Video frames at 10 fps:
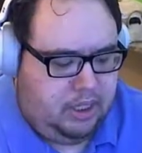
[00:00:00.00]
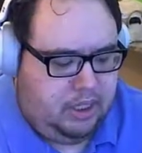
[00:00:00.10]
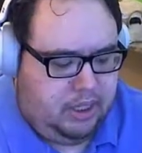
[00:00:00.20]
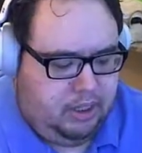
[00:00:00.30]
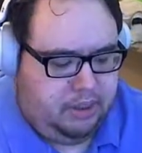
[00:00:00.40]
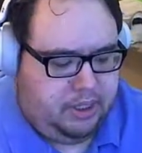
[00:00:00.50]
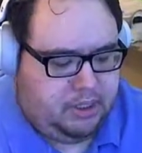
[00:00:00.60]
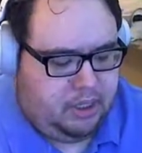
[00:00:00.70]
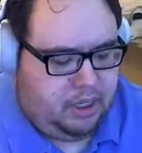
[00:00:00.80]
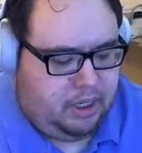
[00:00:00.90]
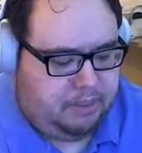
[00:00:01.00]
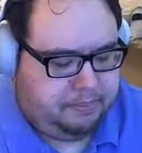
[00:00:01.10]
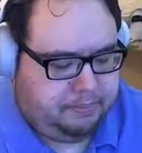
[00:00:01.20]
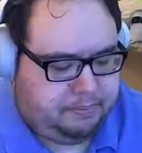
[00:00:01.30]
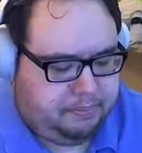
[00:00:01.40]
anyways,
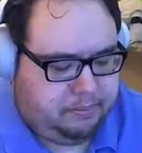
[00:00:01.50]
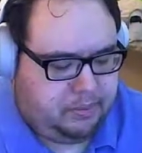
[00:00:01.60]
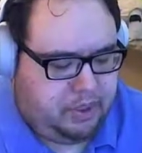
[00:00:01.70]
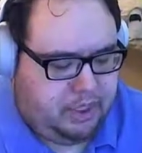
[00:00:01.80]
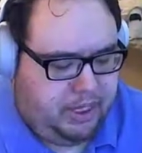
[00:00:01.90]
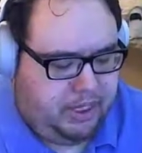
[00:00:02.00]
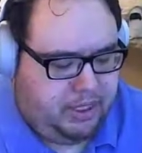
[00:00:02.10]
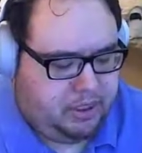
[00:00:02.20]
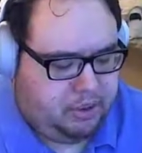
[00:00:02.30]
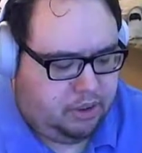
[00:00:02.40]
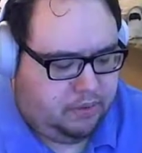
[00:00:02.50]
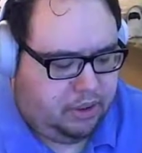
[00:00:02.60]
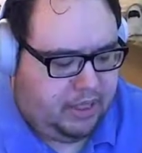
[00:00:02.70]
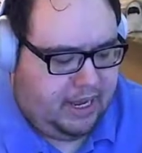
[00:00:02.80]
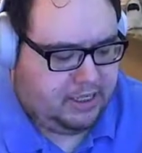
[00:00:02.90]
today is sort of our
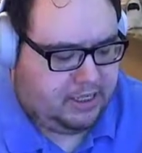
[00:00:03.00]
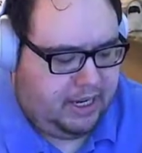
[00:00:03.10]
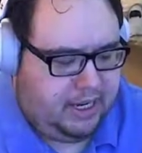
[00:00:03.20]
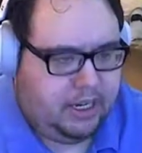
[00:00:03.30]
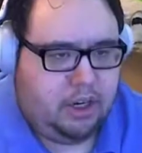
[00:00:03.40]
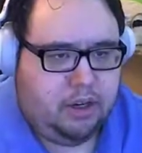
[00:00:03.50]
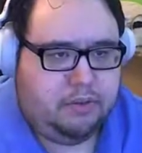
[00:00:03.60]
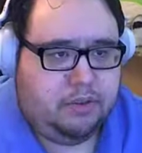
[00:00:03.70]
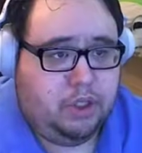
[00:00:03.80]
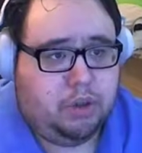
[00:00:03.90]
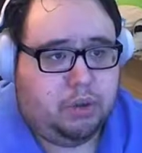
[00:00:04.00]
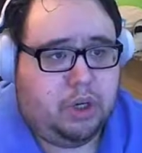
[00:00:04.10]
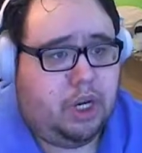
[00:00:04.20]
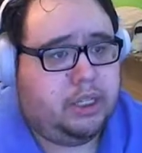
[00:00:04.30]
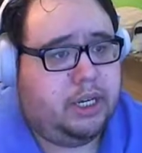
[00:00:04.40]
last day of new
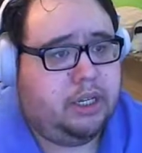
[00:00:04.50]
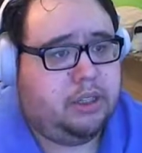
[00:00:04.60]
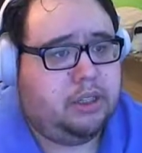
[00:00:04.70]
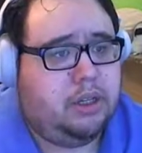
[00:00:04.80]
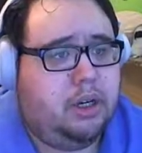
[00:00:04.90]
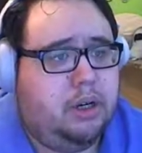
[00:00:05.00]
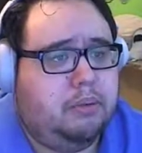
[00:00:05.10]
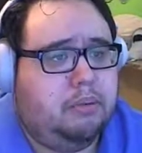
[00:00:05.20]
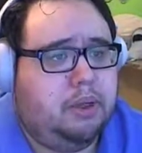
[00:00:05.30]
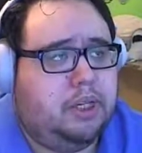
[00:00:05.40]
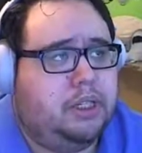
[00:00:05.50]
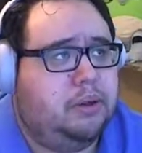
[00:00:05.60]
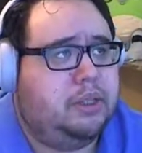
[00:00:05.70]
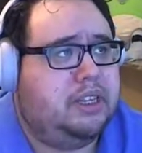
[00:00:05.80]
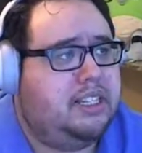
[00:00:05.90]
content. We're going to
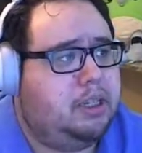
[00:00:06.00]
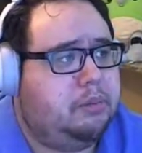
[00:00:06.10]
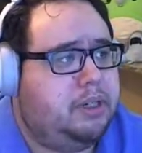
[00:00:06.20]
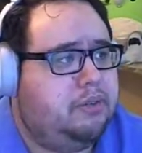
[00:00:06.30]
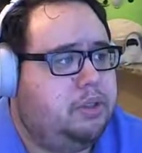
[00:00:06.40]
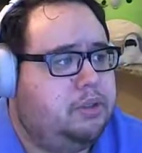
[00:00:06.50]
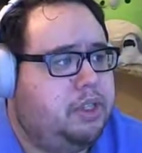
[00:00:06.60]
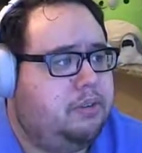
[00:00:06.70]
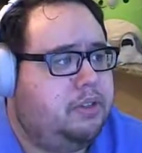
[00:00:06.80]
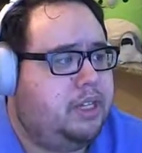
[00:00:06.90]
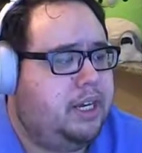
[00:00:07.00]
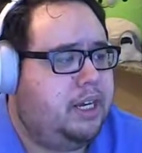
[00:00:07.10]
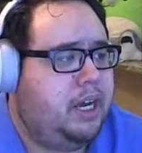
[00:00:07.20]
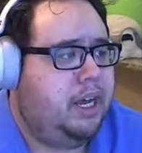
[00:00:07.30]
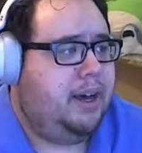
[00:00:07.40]
do a little bit of new stuff today.
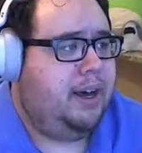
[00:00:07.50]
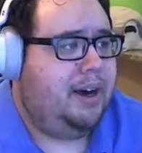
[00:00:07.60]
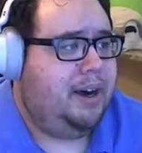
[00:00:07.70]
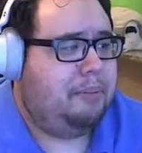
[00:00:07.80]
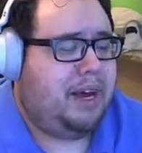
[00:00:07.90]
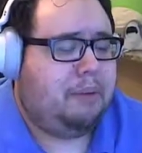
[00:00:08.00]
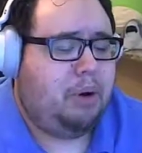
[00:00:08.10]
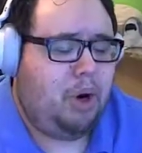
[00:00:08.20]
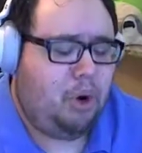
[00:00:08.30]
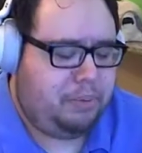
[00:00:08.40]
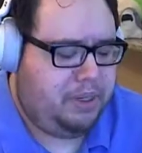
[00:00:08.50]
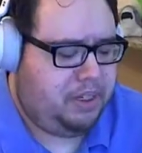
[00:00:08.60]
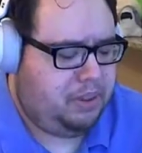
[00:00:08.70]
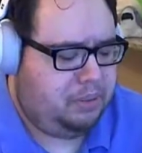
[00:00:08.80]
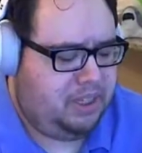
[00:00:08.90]
I'm hoping
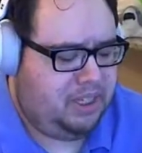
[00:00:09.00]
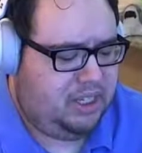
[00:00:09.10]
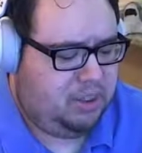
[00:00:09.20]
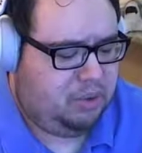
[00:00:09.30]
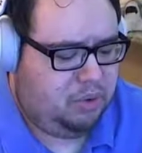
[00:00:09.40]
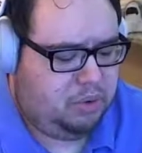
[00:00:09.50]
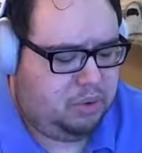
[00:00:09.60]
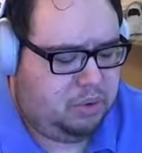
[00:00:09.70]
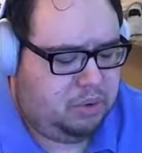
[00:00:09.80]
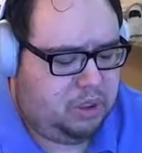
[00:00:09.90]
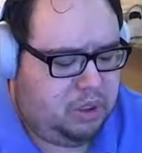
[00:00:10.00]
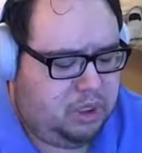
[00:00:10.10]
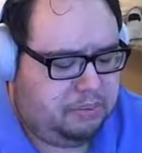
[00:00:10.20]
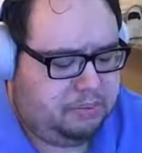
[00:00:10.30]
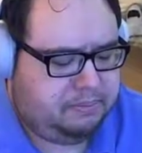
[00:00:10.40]
that we can get through
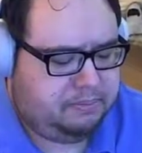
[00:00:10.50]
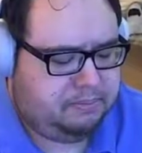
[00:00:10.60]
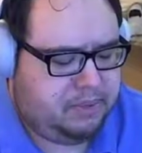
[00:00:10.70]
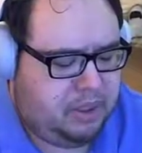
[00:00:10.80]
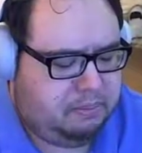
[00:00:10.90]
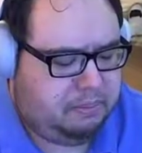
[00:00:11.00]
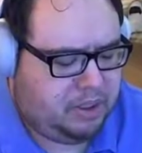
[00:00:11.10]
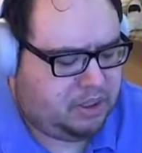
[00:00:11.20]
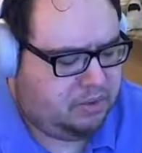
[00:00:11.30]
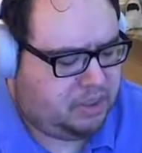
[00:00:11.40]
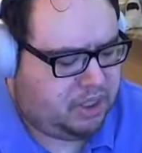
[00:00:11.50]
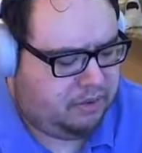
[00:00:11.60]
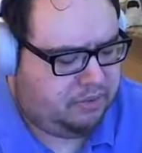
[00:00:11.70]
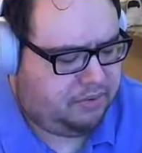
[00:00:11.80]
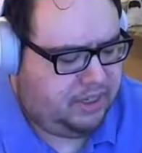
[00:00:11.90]
a bunch of
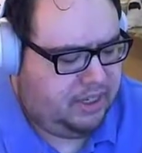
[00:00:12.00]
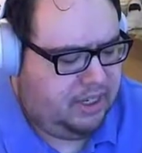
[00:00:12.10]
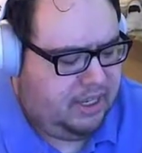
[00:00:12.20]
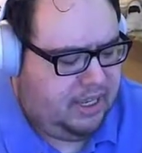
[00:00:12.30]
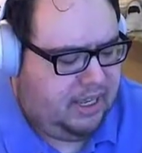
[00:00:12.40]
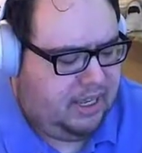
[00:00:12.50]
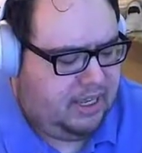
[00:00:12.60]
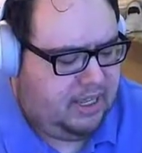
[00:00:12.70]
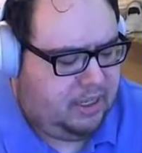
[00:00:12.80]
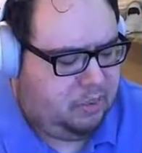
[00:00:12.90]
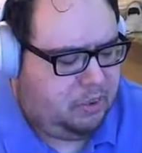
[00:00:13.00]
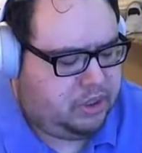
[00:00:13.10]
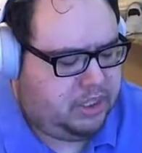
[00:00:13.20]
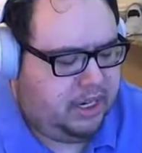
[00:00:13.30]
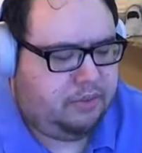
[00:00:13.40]
stuff. We'll
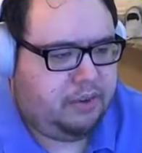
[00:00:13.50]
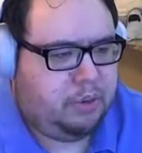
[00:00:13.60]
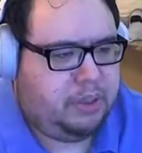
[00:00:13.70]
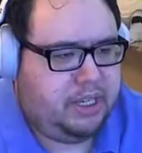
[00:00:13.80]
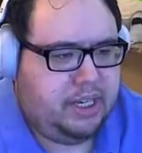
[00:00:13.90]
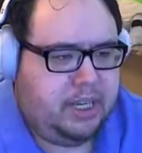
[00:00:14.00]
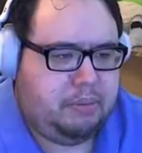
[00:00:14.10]
see how far we get. I'm